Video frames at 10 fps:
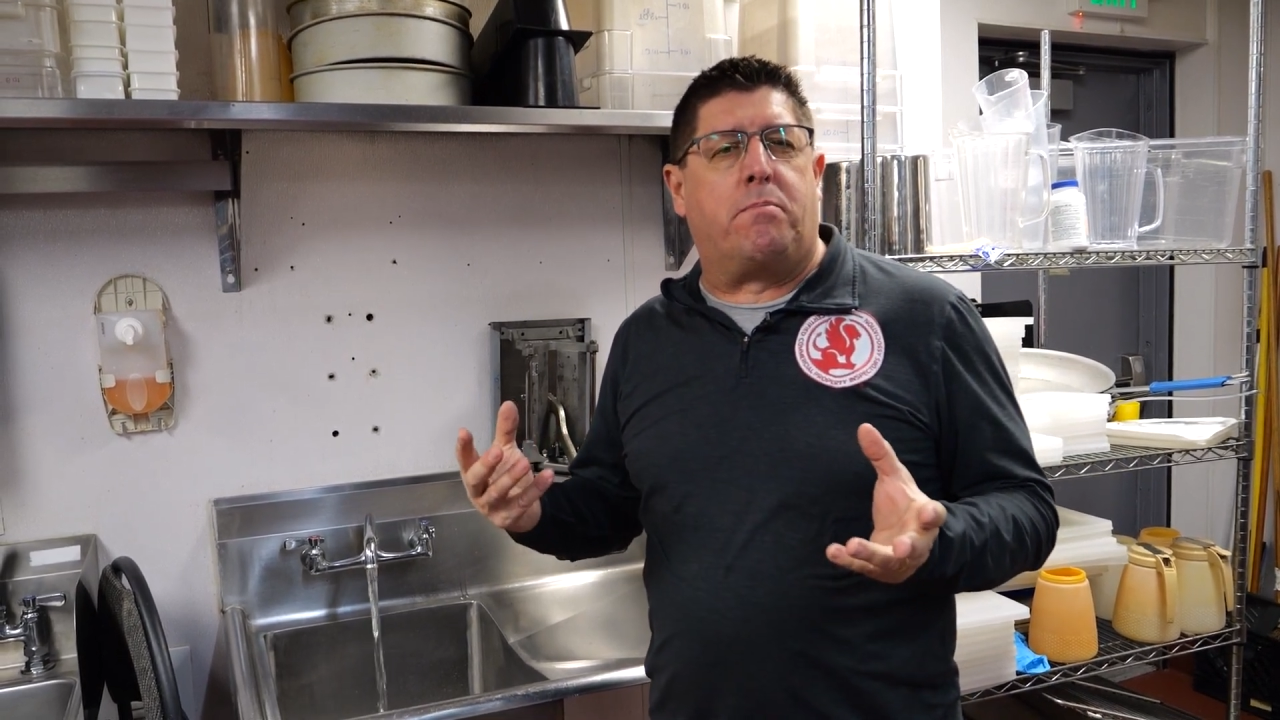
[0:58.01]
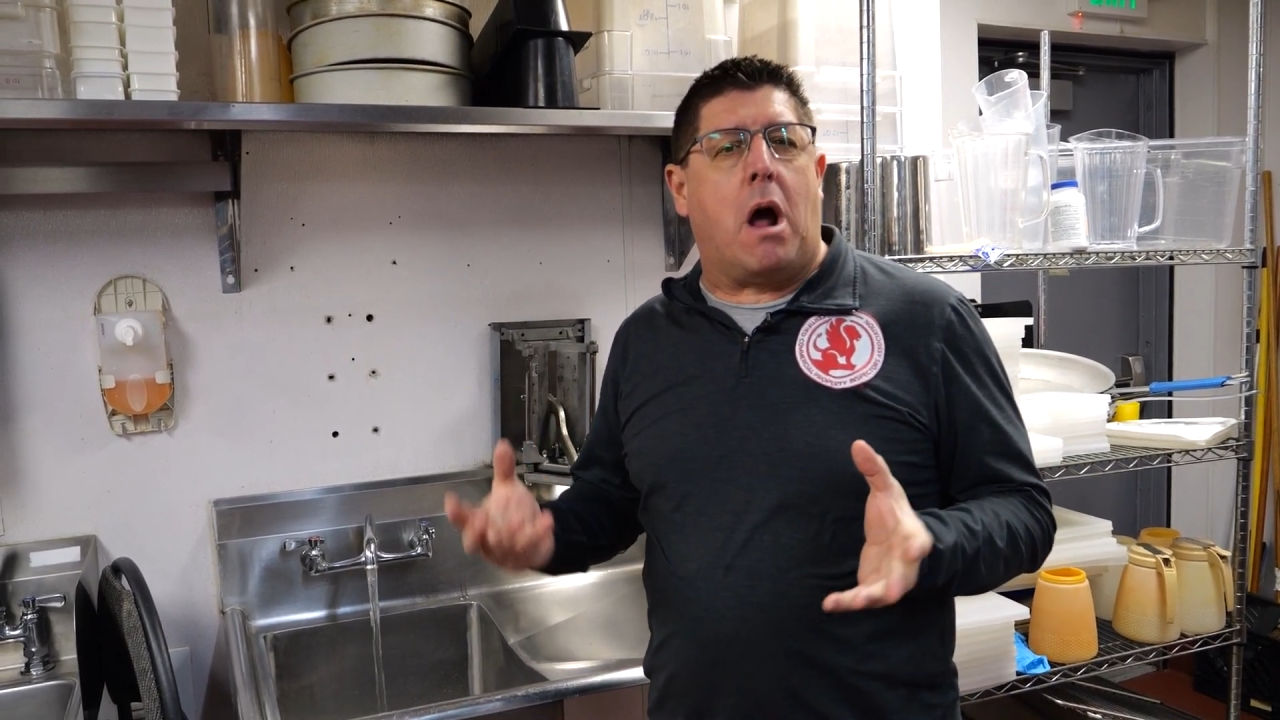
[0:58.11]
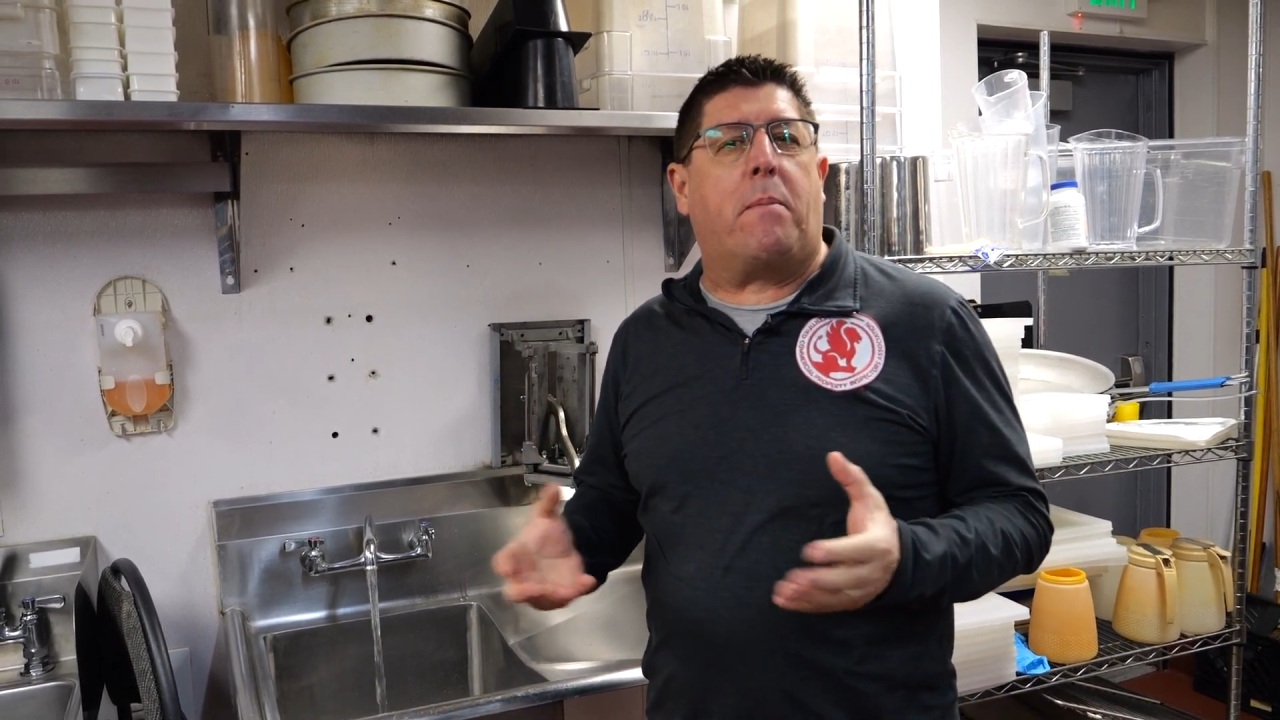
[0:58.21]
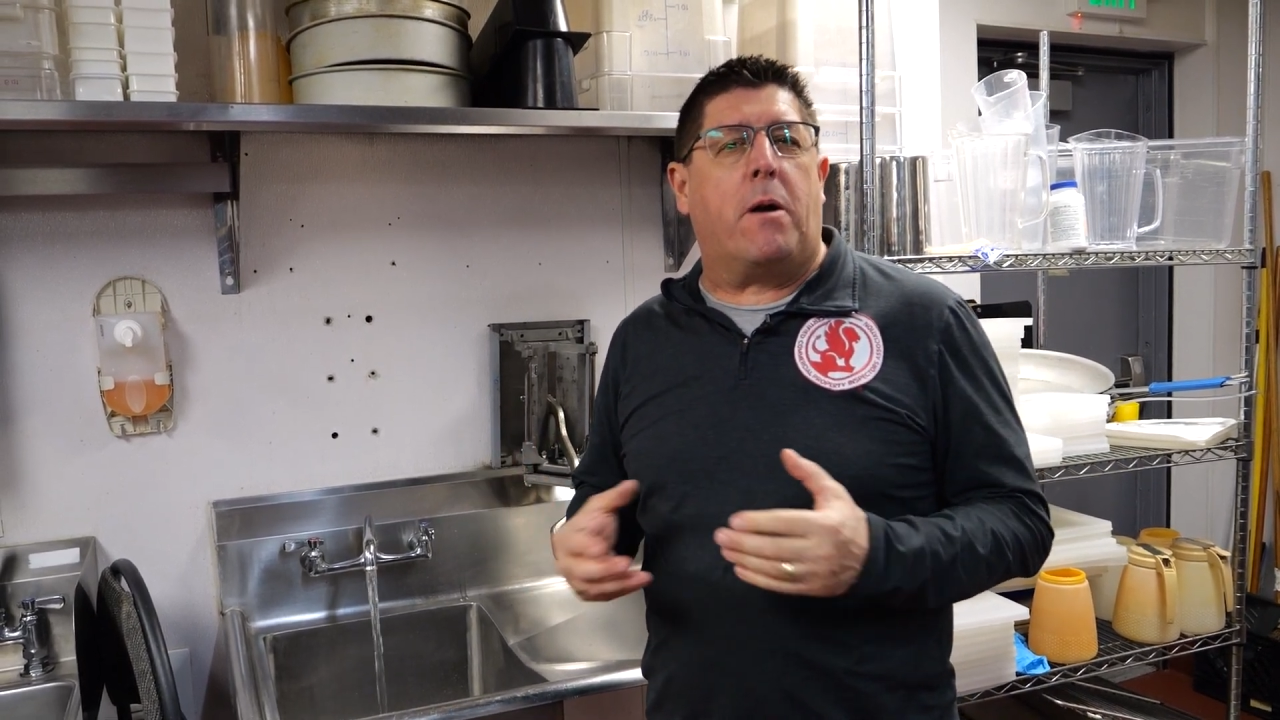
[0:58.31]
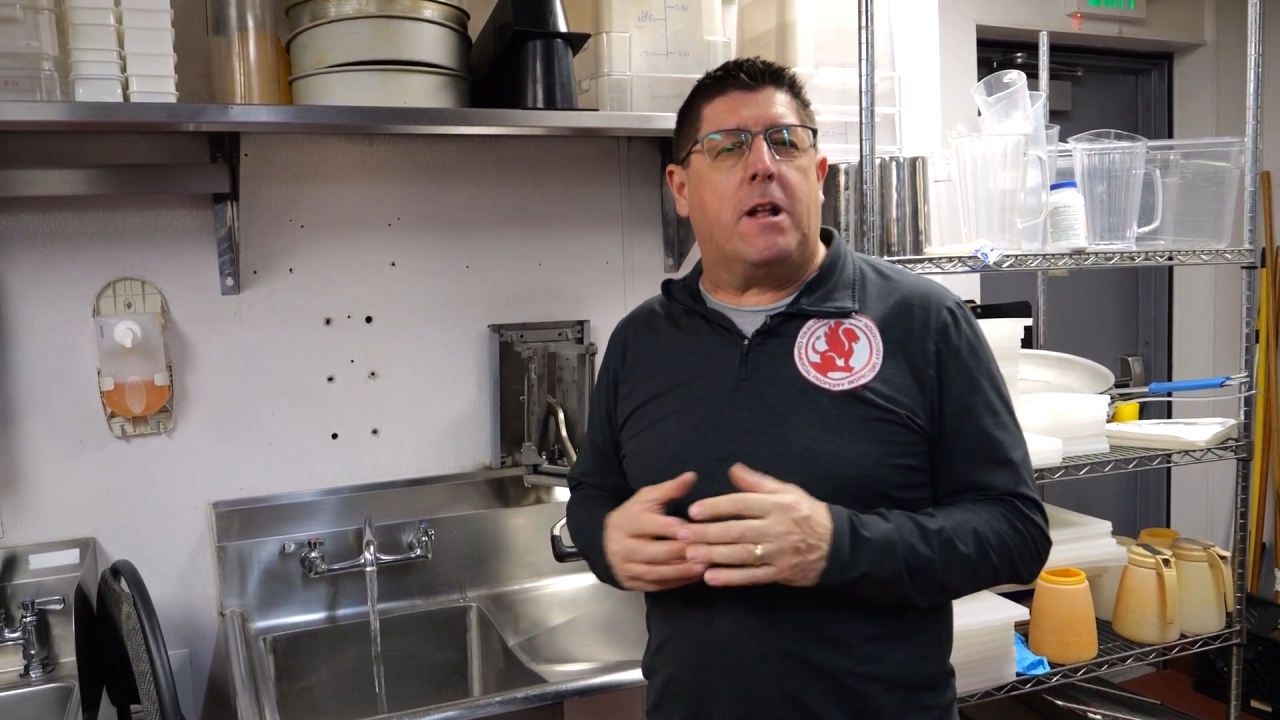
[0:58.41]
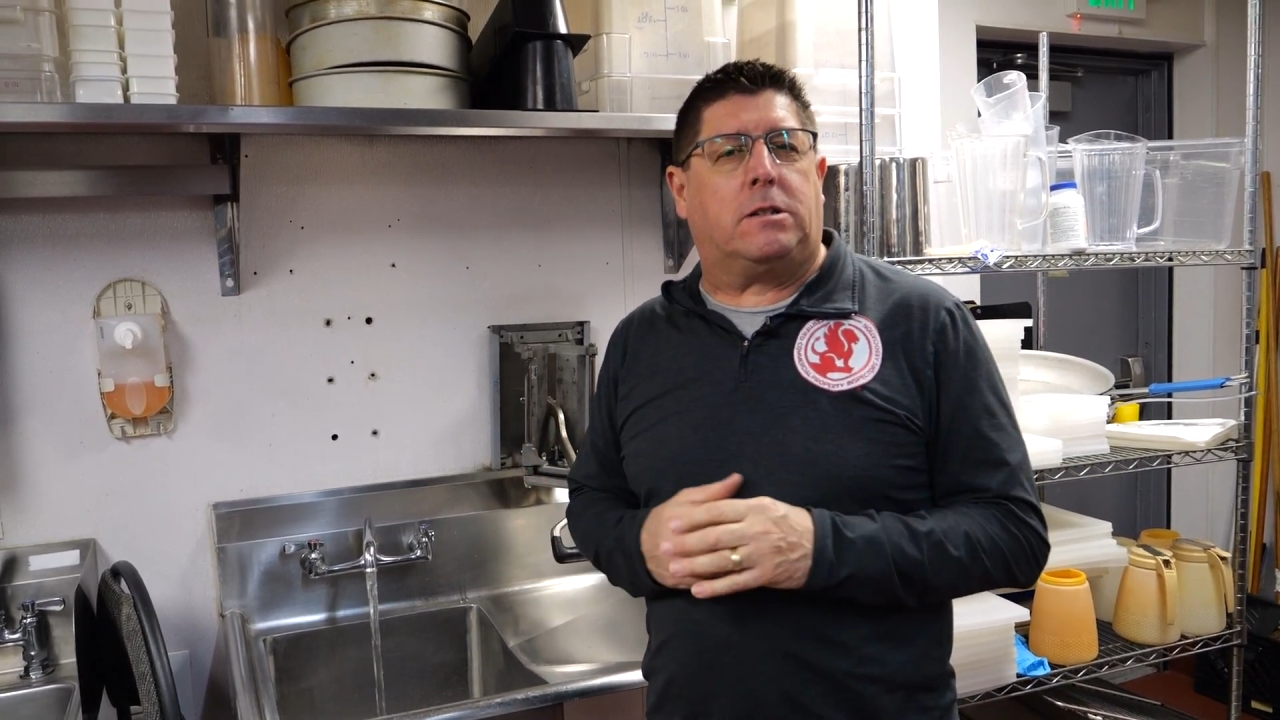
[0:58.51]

property